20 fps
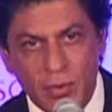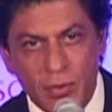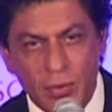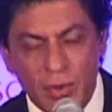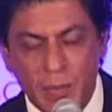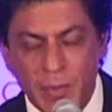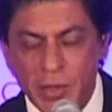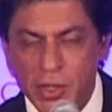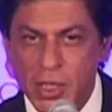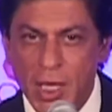through
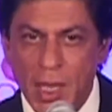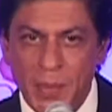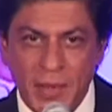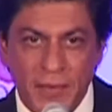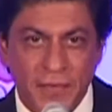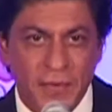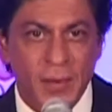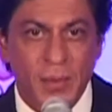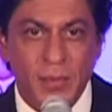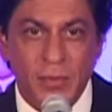the Punjabi
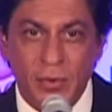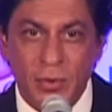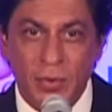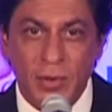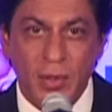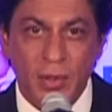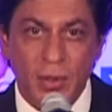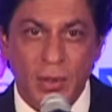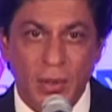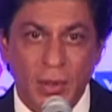films,
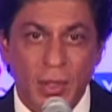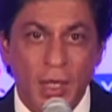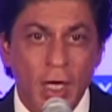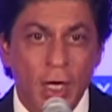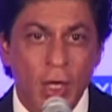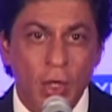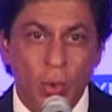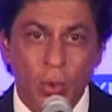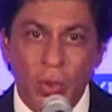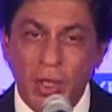the
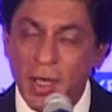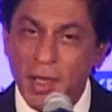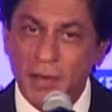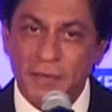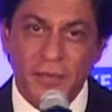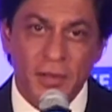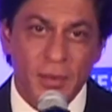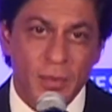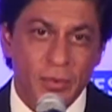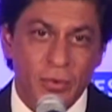Odia
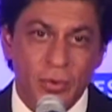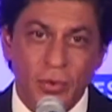films,